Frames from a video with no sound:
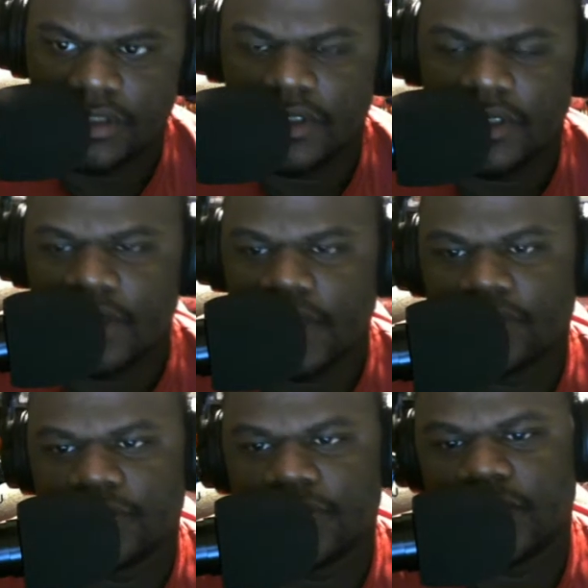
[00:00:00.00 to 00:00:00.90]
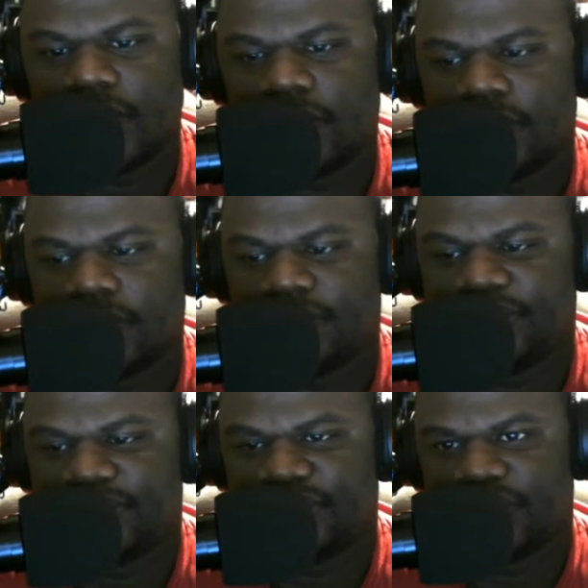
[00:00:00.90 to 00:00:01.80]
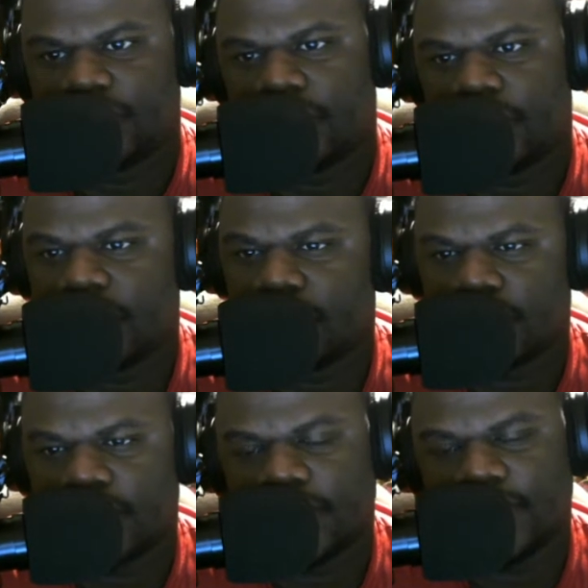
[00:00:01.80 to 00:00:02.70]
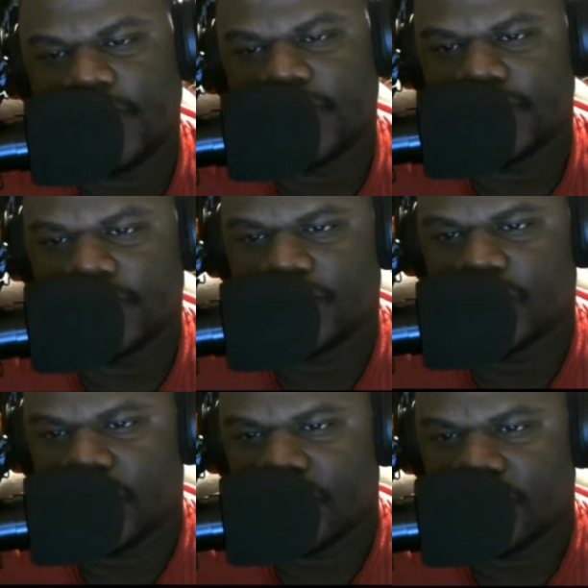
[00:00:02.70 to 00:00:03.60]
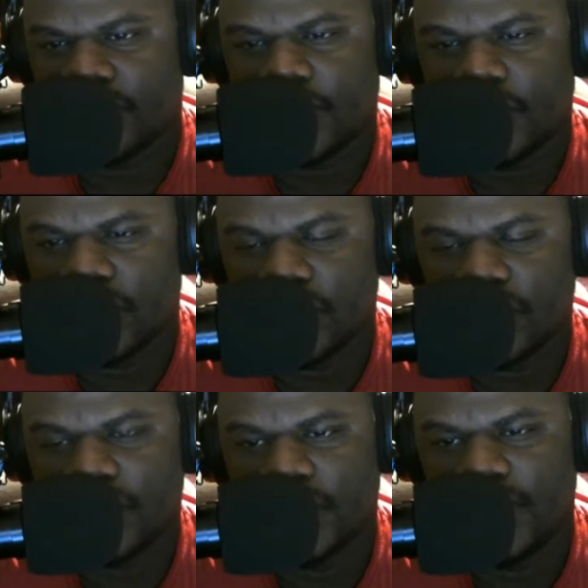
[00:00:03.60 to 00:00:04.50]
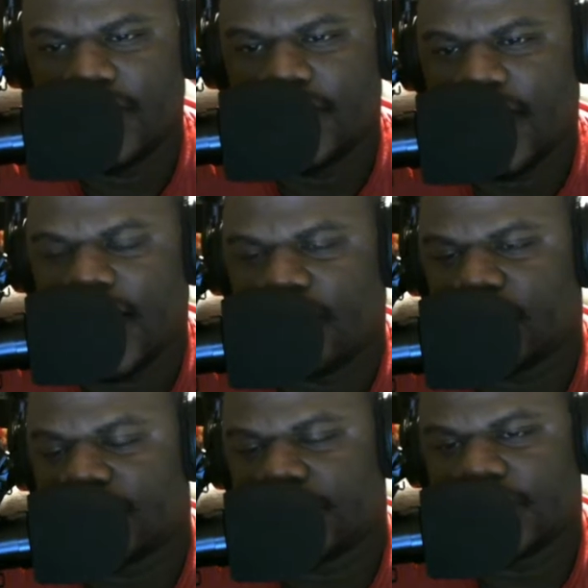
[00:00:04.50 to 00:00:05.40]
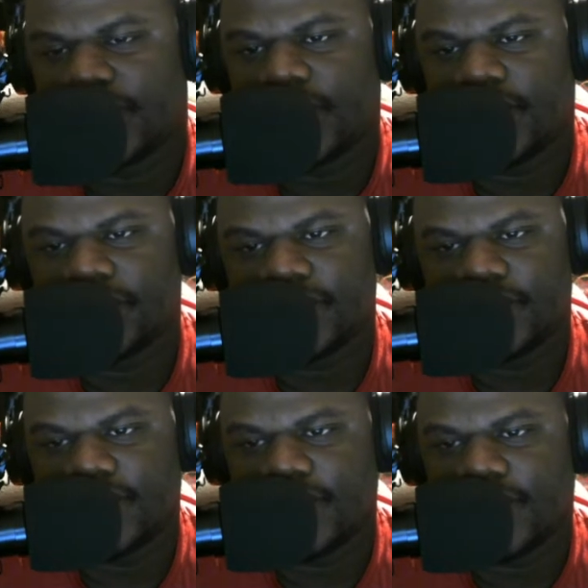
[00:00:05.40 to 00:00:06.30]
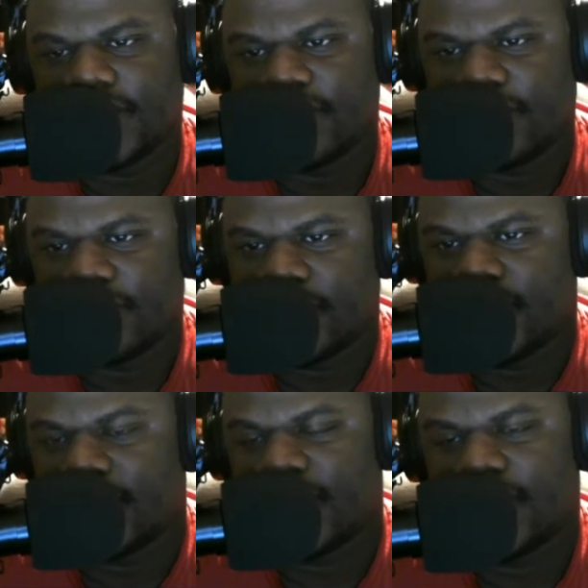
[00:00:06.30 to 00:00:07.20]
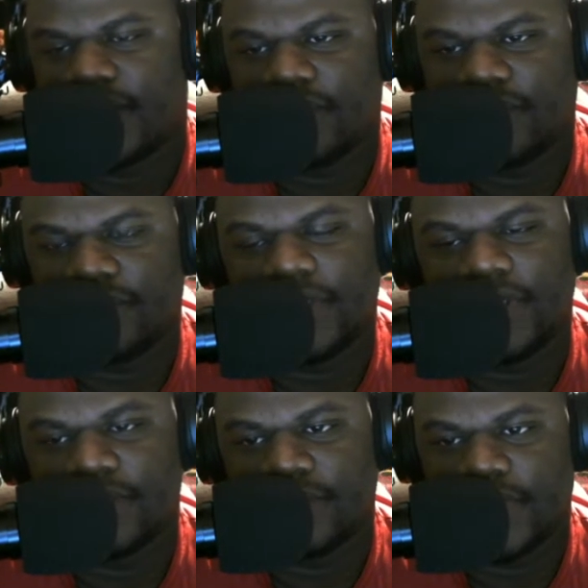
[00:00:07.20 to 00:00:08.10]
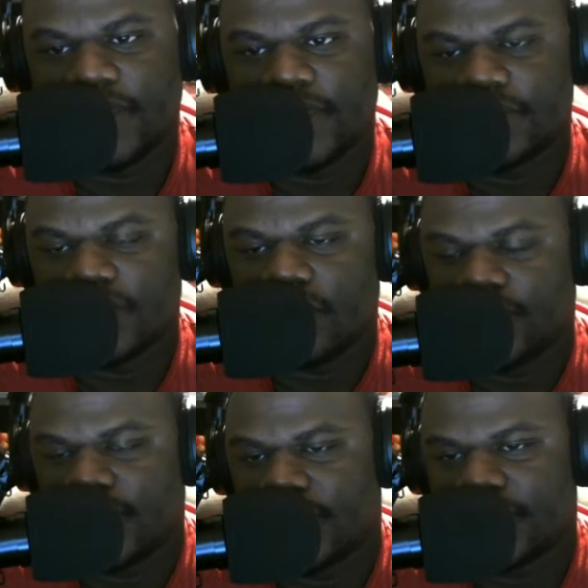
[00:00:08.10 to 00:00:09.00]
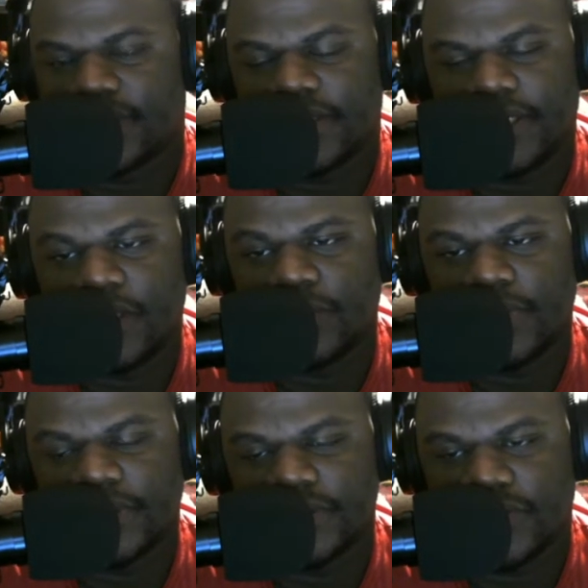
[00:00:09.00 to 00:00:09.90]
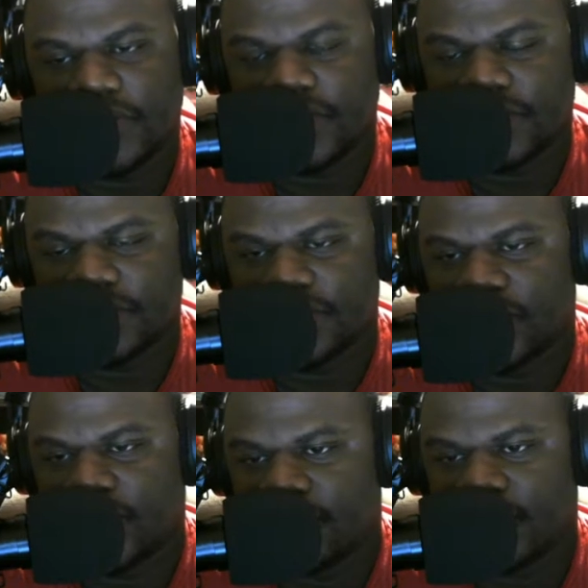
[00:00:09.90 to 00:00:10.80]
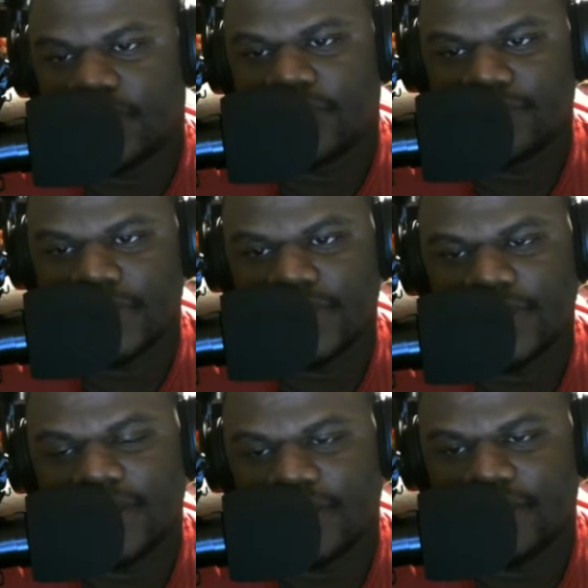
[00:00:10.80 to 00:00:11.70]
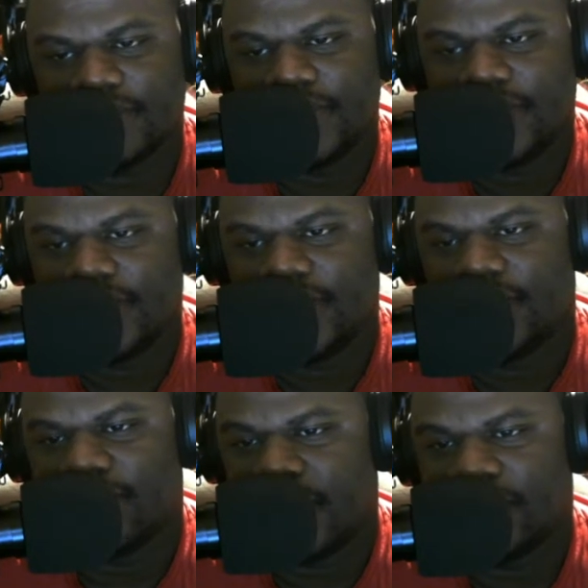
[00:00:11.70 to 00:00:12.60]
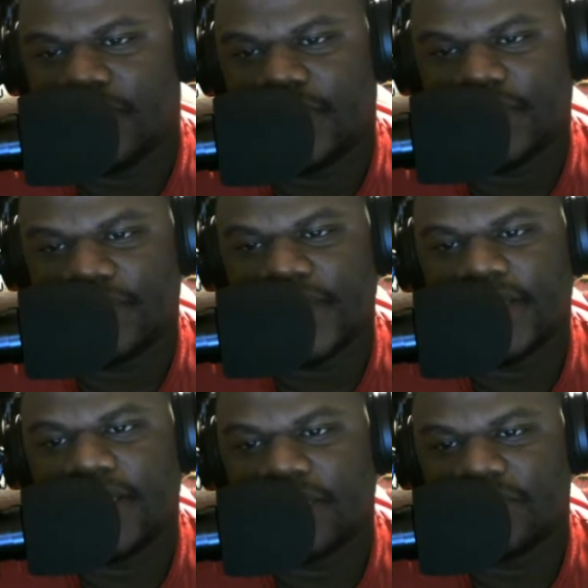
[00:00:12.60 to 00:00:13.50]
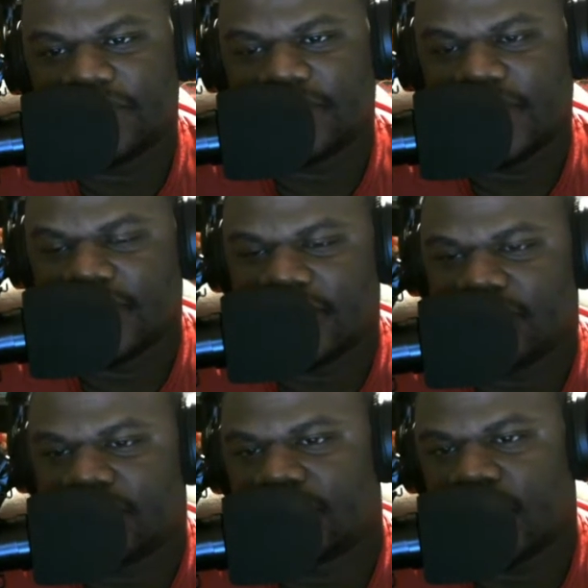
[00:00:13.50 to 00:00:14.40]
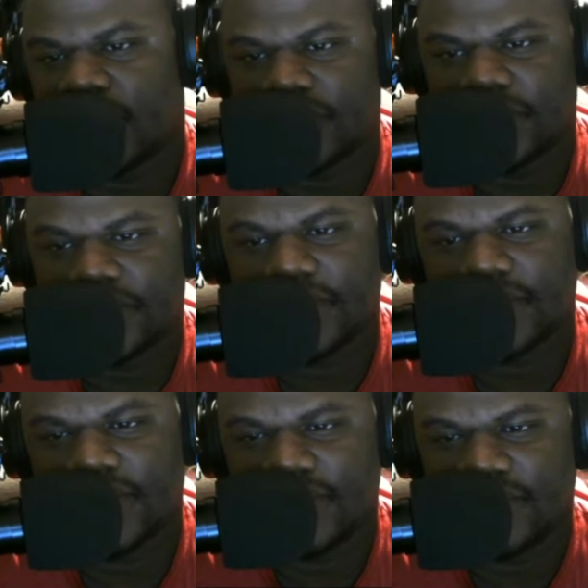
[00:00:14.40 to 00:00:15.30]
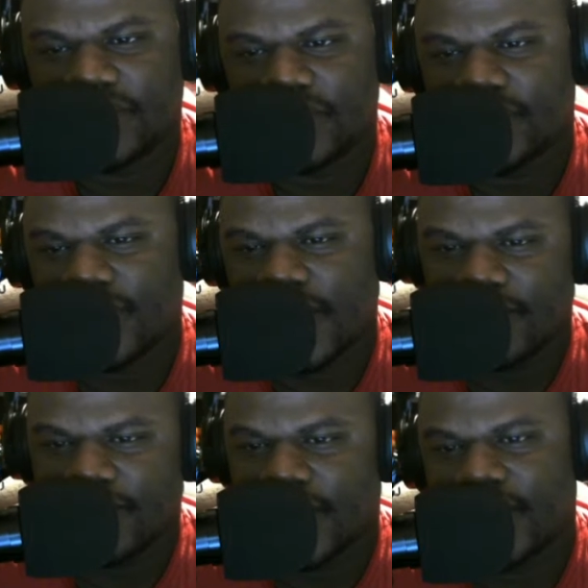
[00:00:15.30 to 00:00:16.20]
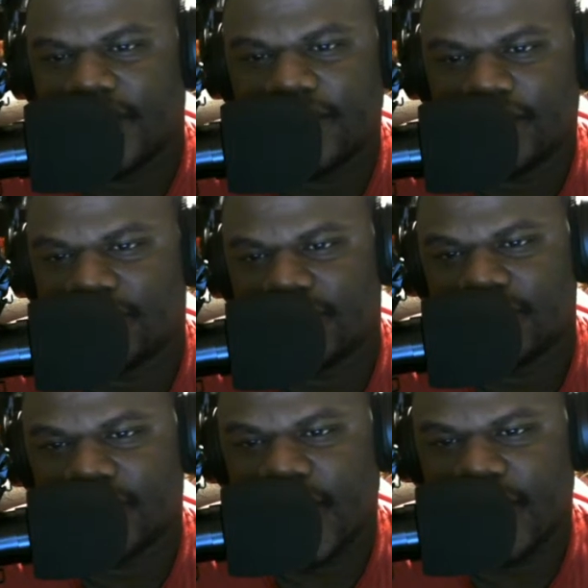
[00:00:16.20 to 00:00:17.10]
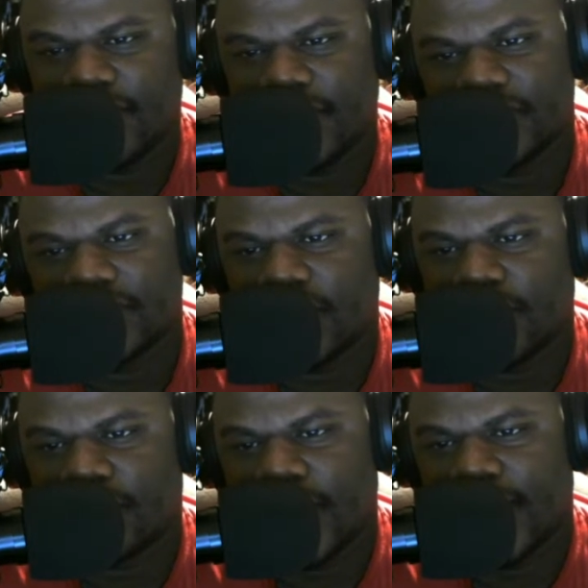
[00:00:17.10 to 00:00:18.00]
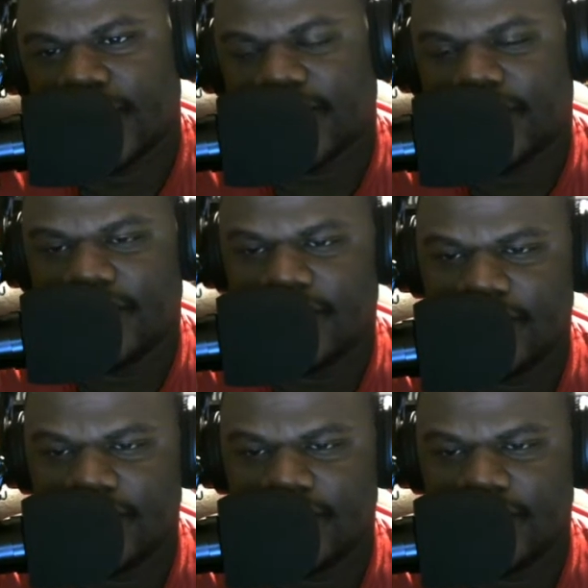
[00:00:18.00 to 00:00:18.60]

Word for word: Yo guys, what's going on? So I just wanted to make this short little video. I recently just deleted my Bandicam because I'm getting into OBS and OBS Studios is way better than Bandicam. In my opinion, Bandicam is mainly for starters, for like a beginning gaming starter pack.